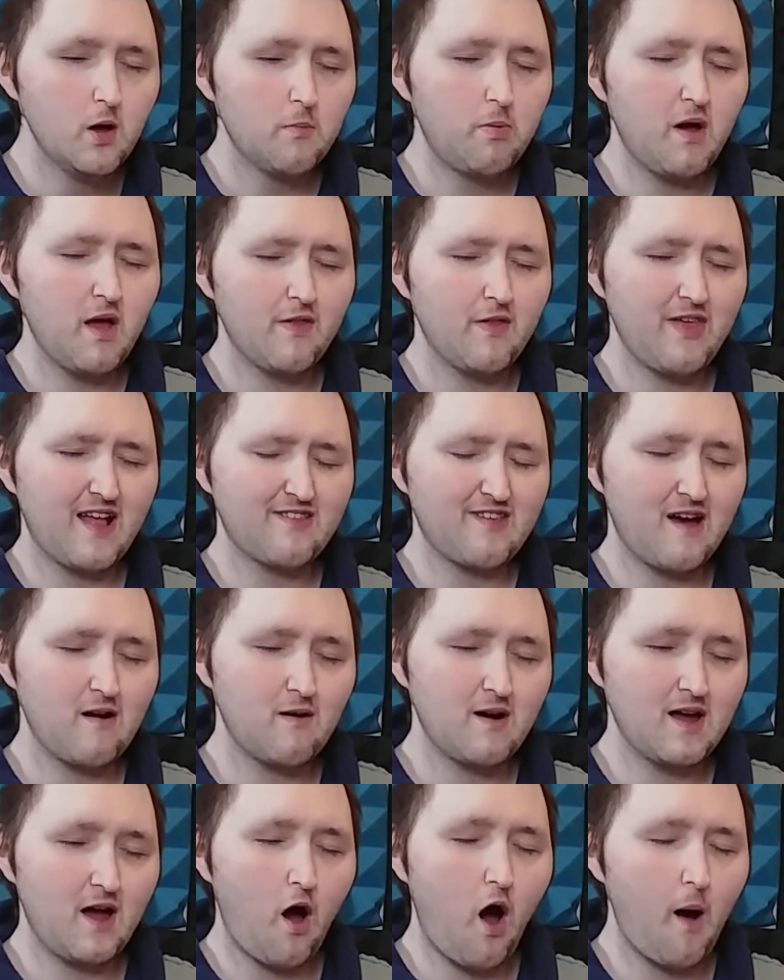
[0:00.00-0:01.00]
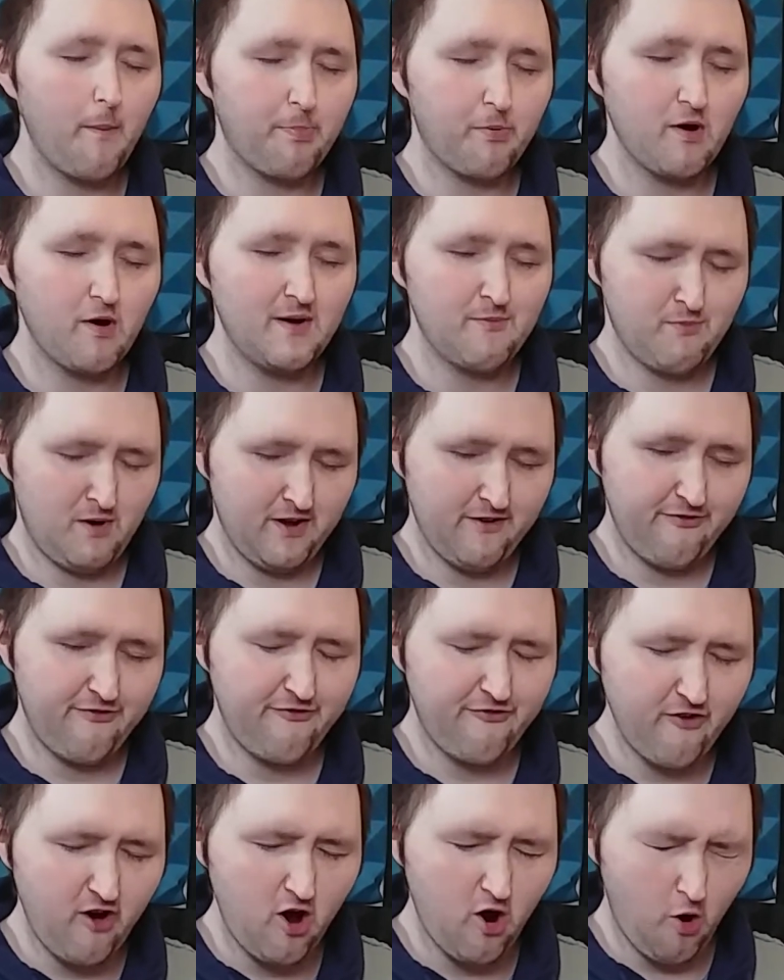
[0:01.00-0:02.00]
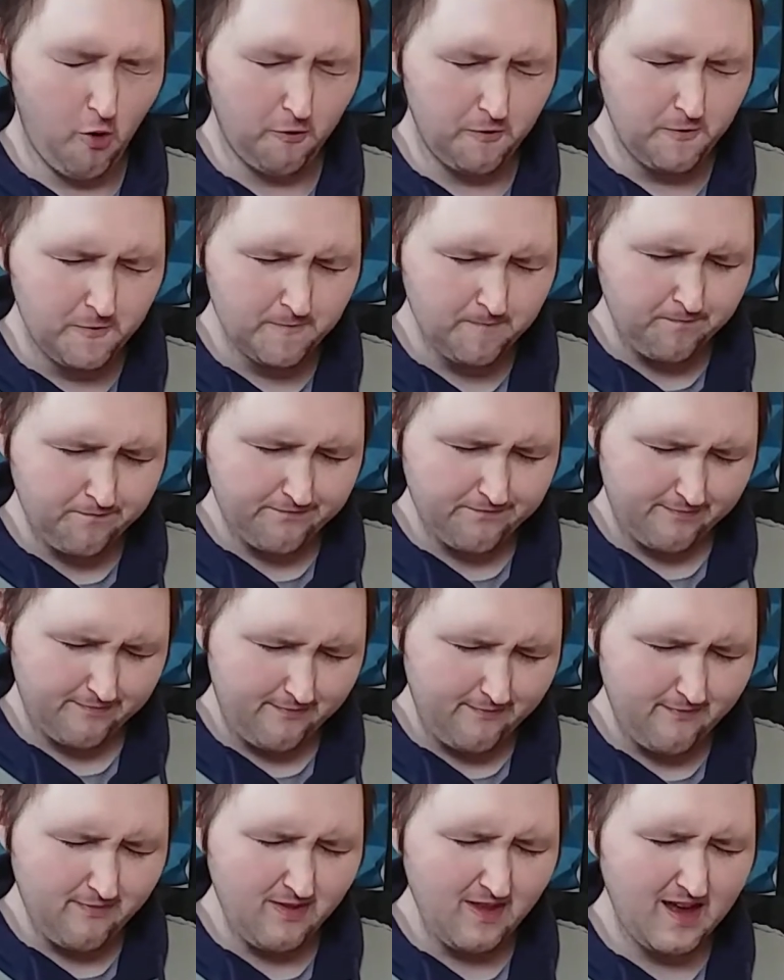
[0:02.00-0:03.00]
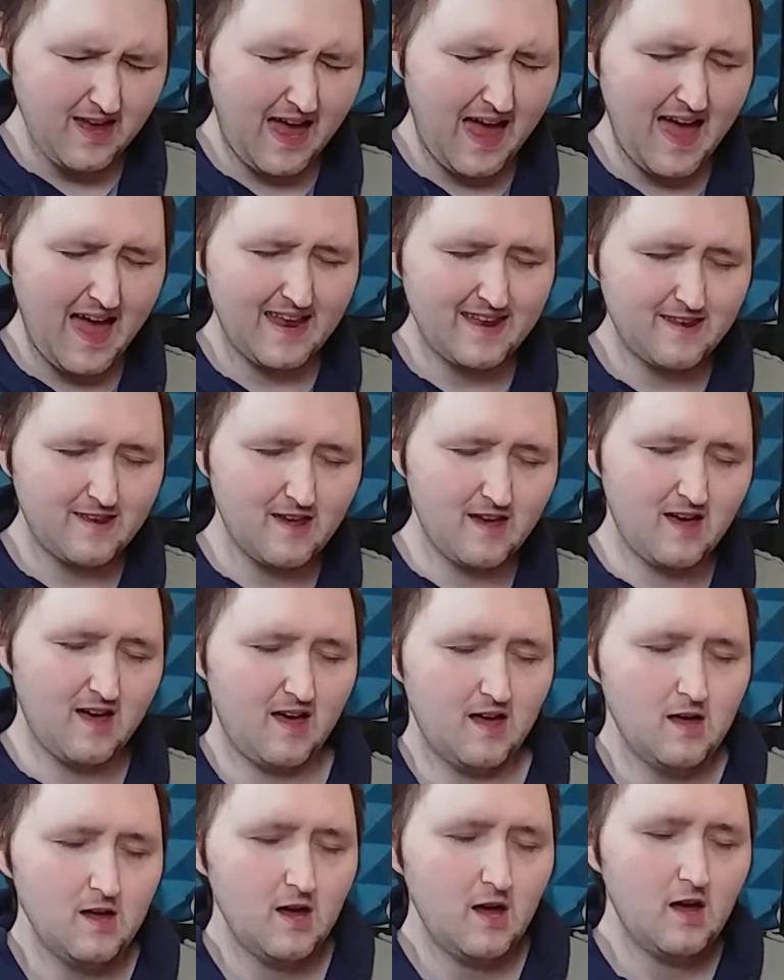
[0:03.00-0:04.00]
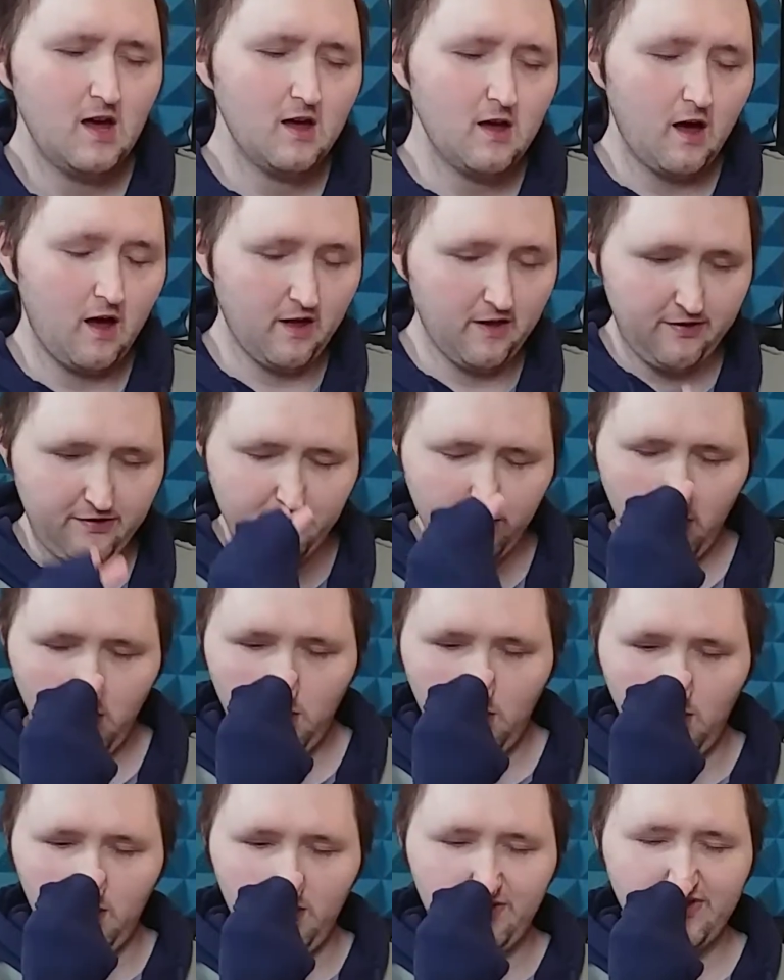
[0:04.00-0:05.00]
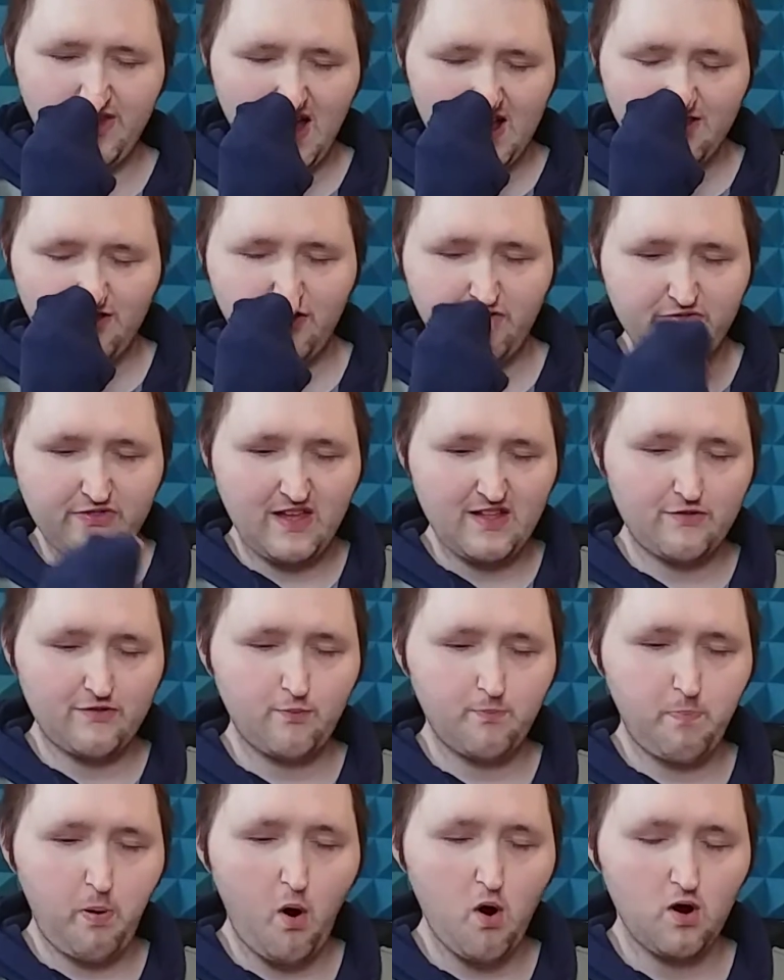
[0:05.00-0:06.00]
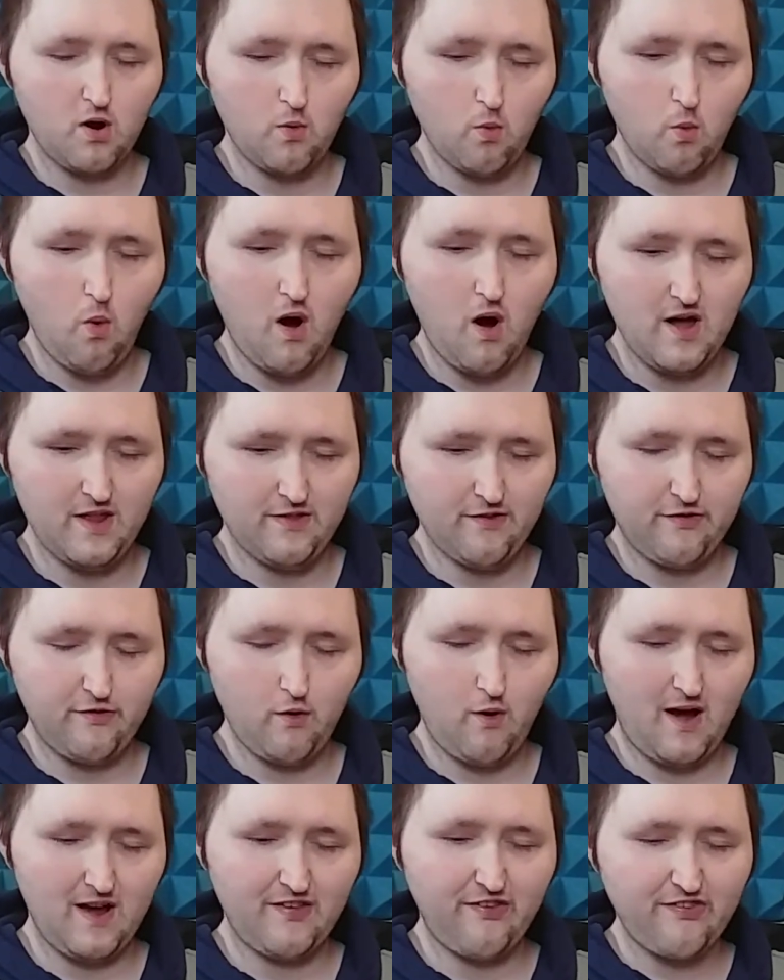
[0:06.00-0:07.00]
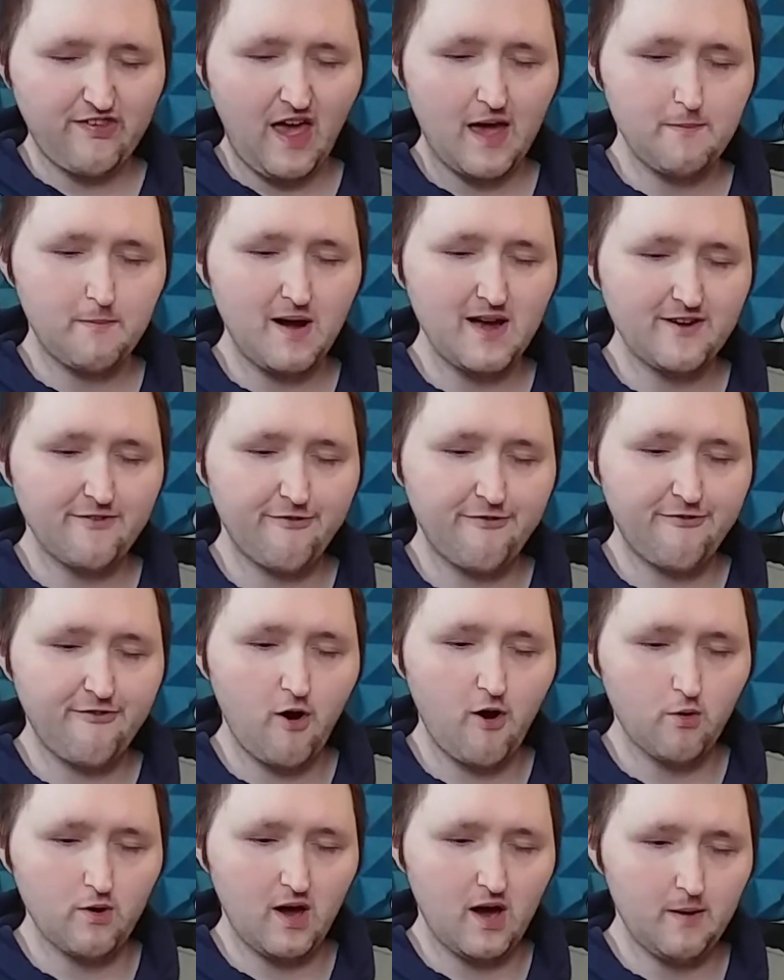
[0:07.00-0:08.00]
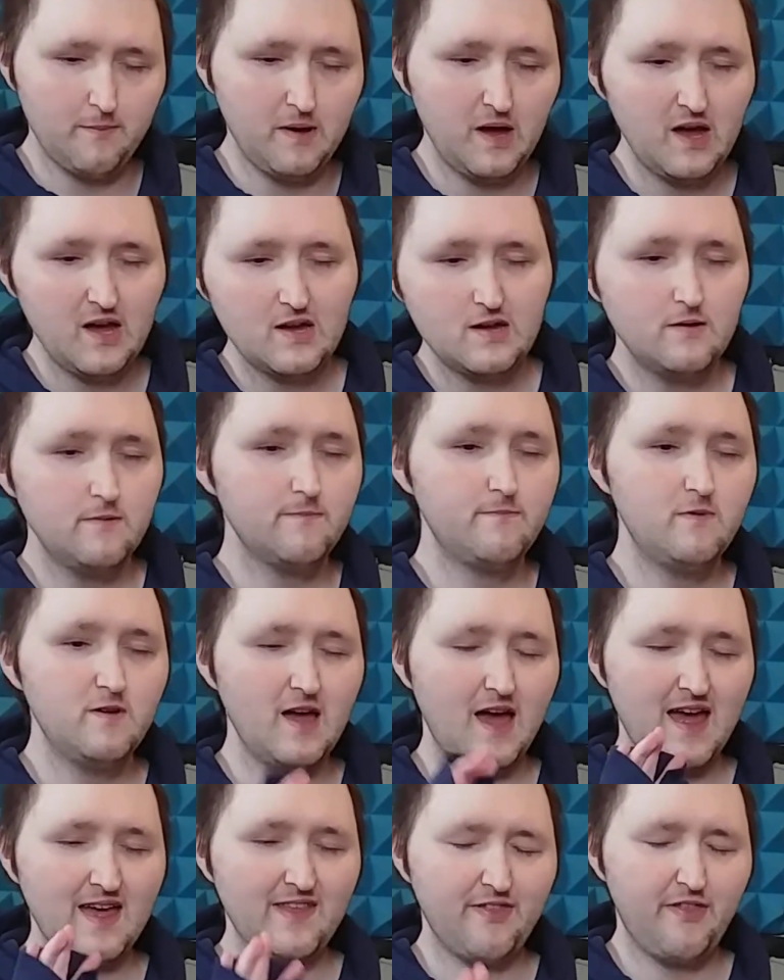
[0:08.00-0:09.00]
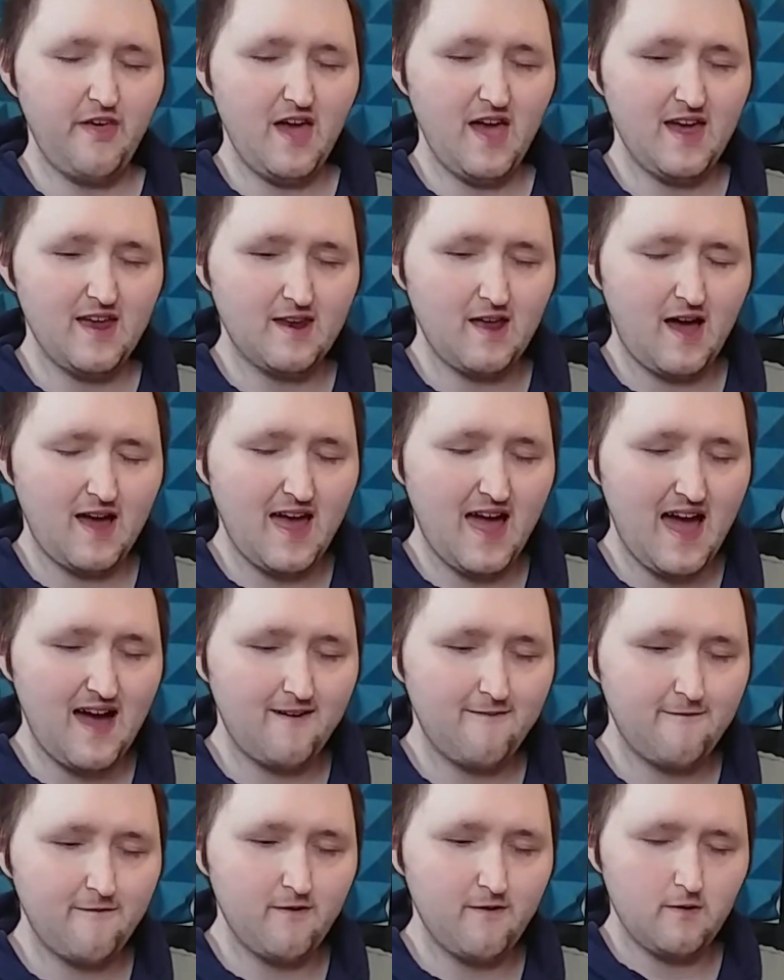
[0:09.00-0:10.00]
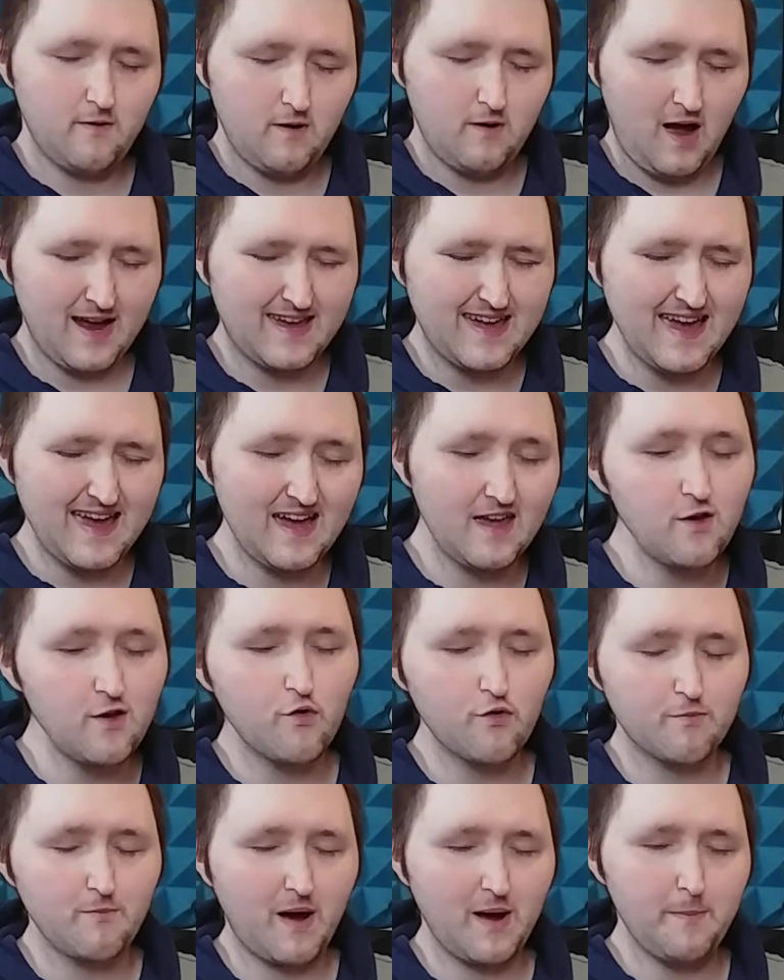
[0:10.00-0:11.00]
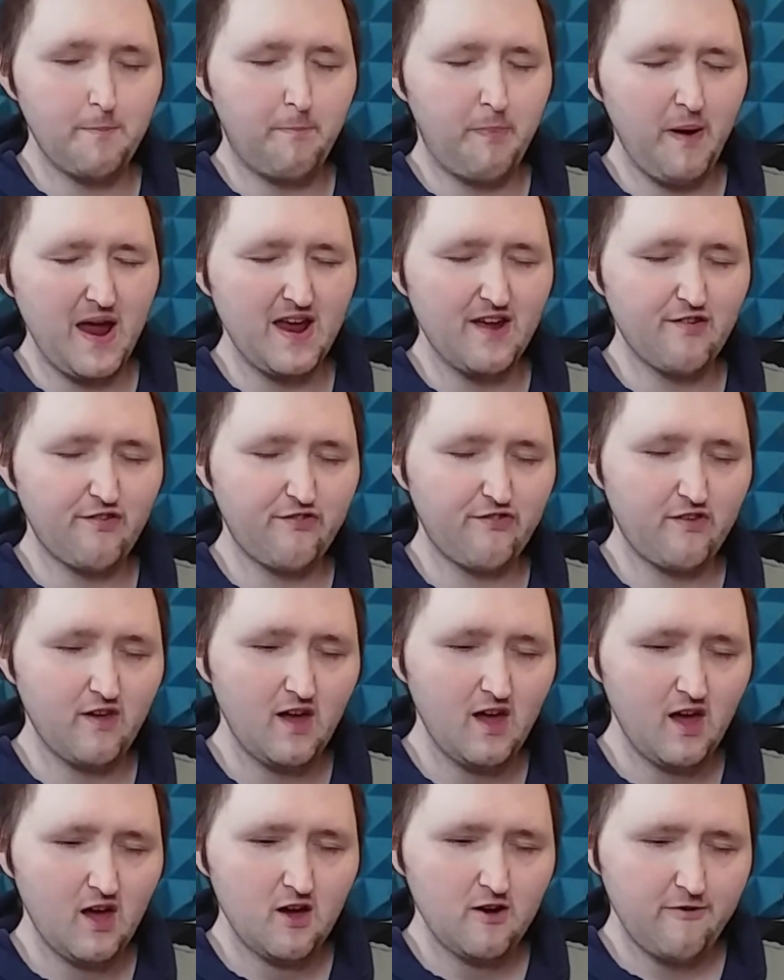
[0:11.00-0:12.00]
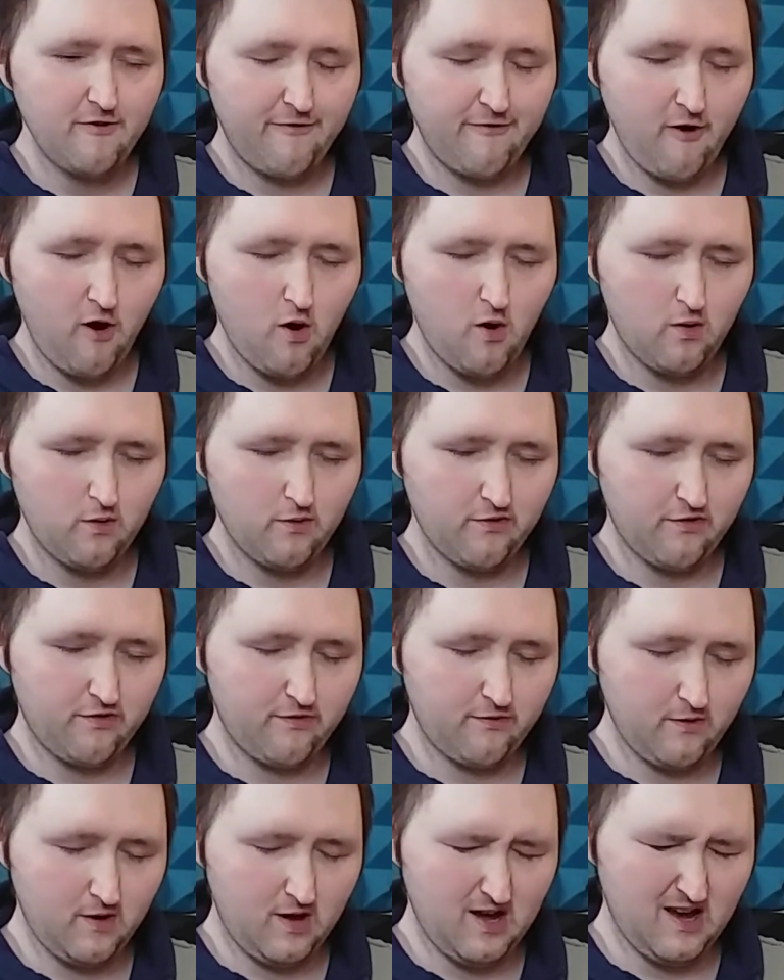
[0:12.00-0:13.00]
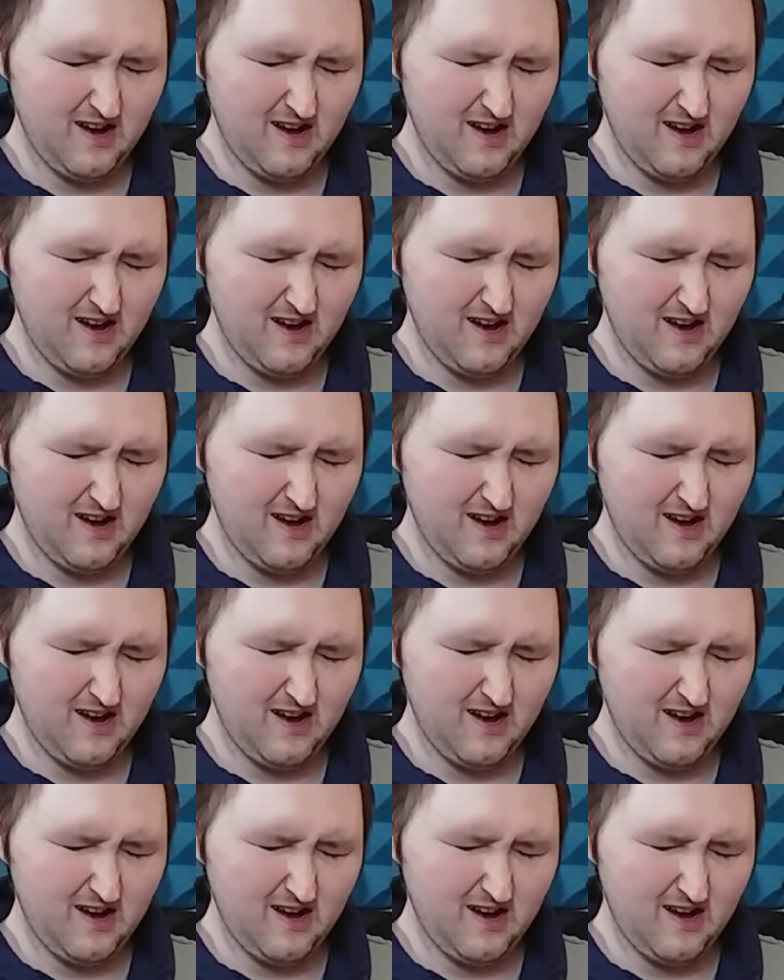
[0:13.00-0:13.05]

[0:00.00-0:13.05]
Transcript: But that's how I operate my phone. And so that's part one. So I set my phone up, and then I can't use my base phone's